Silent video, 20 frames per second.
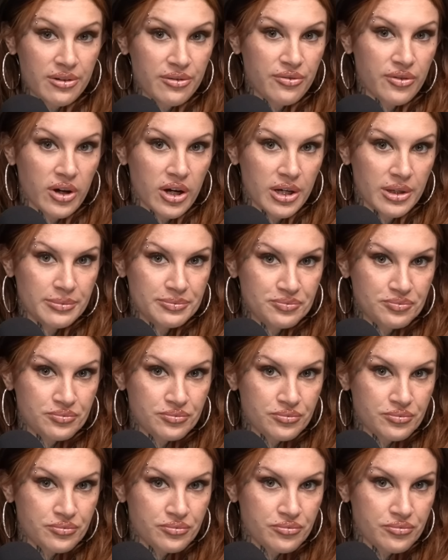of fun.
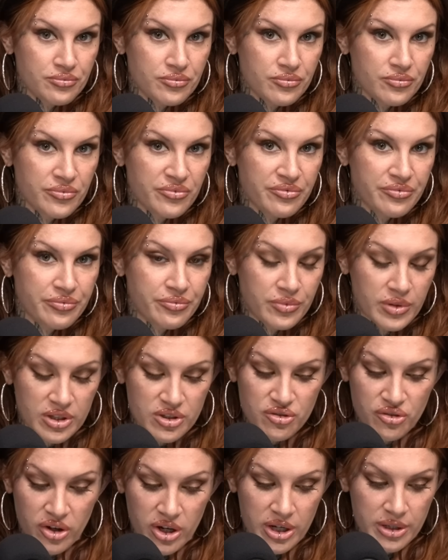Mm-hmm. That's
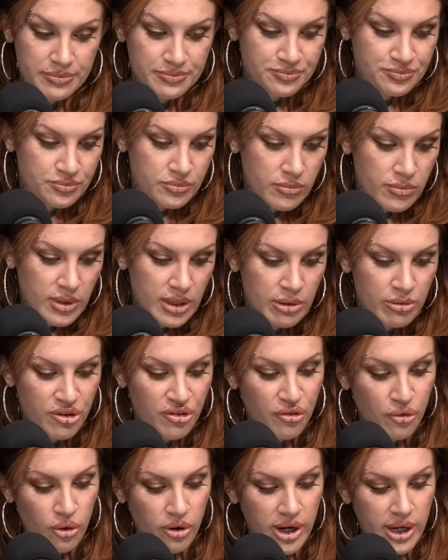fun. It was
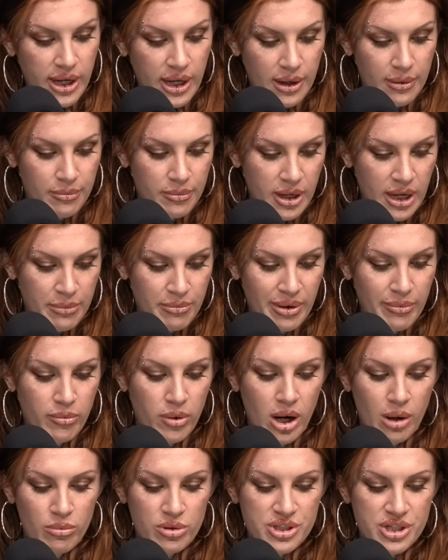4 a.m. and my
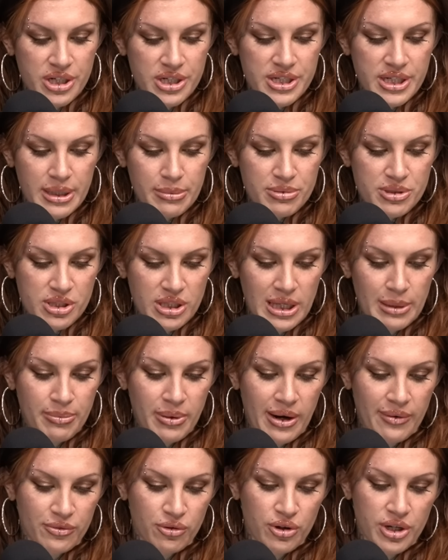mom was in a deep sleep
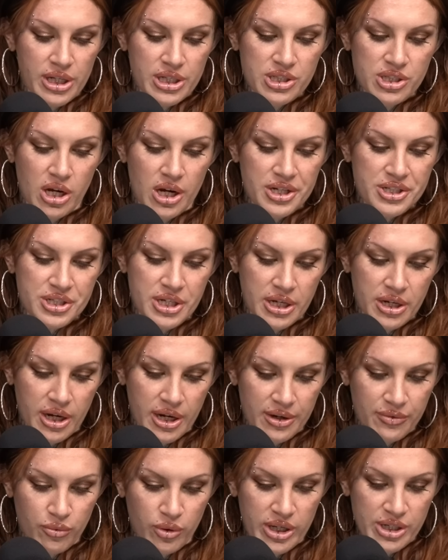after an exhausting
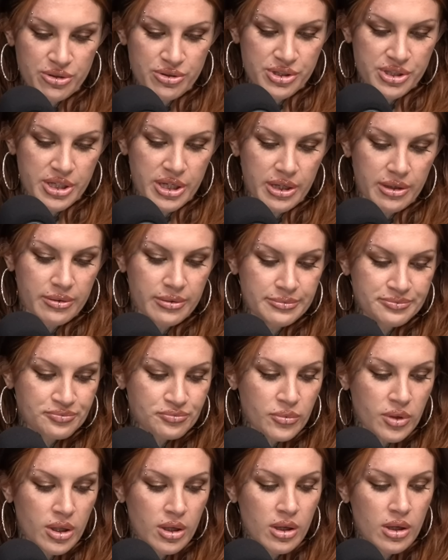night of waitressing.
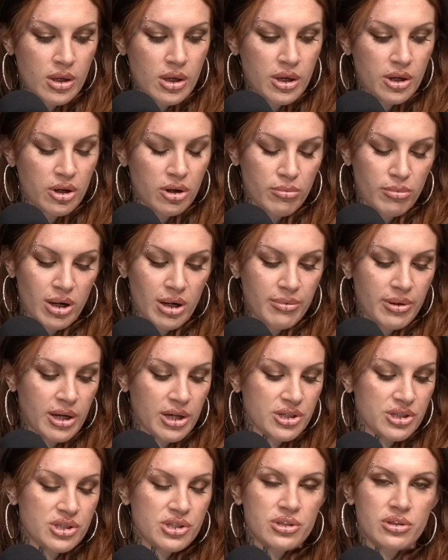Your mom
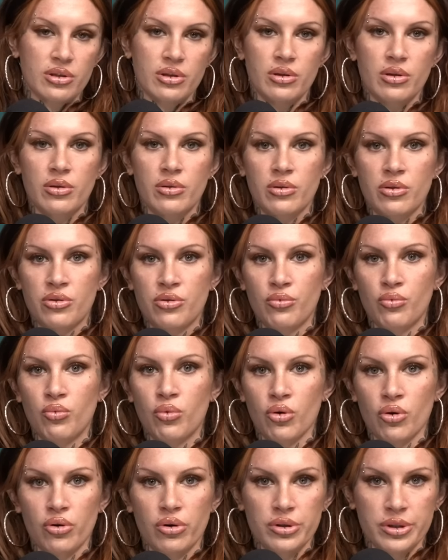has the
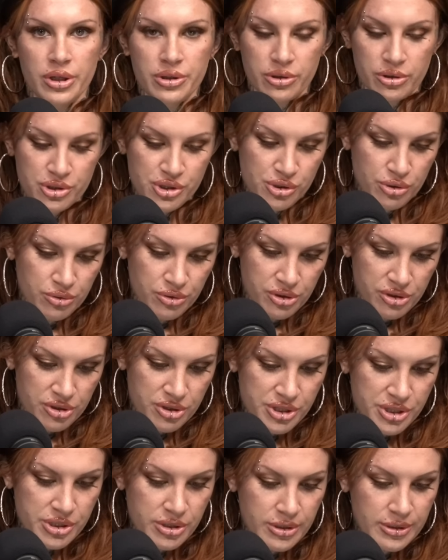world on her
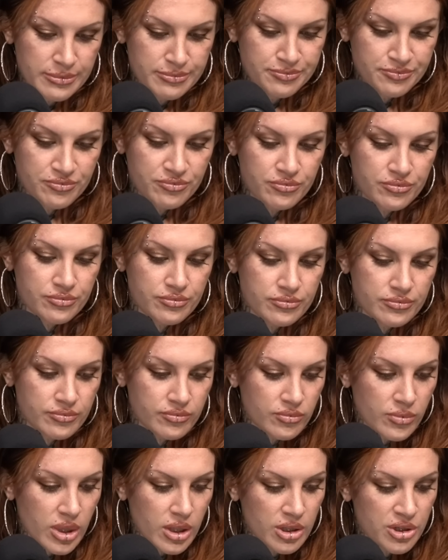shoulders.
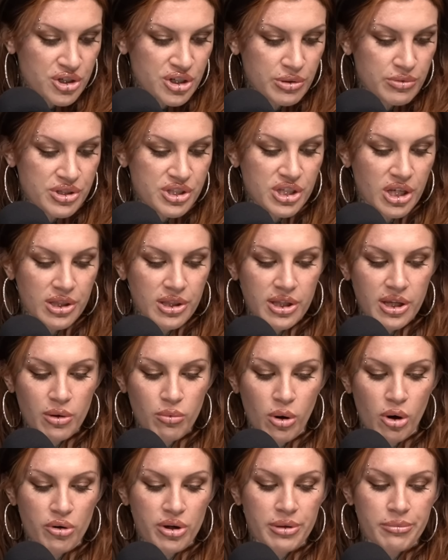She was suddenly
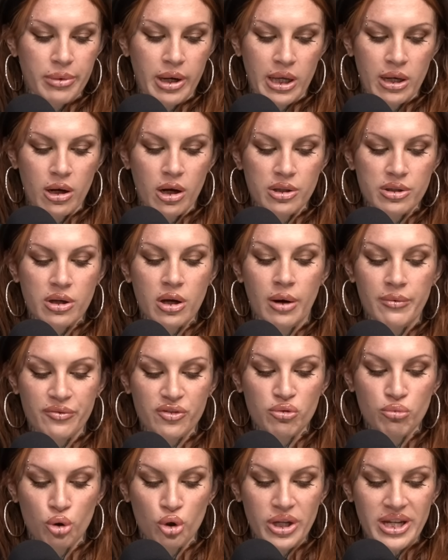awoken by an
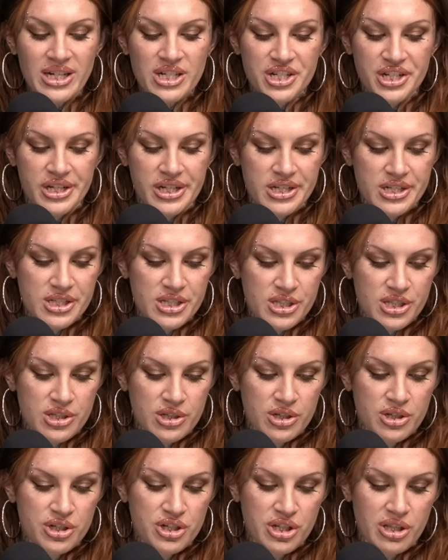uncomfortable itchiness
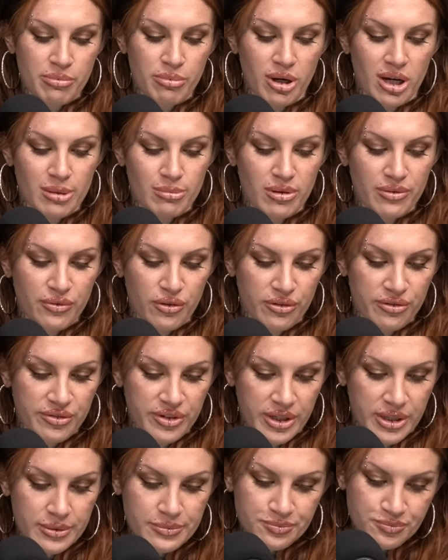to the bottom of her
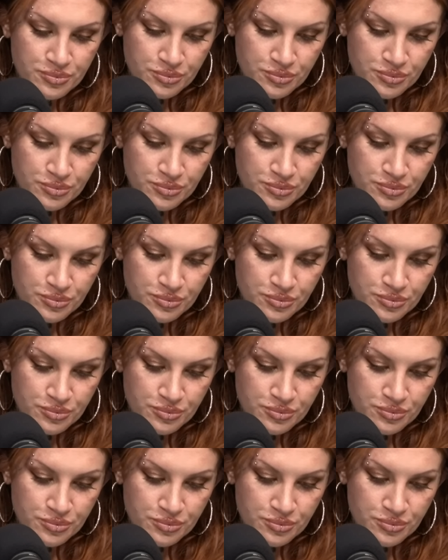feet.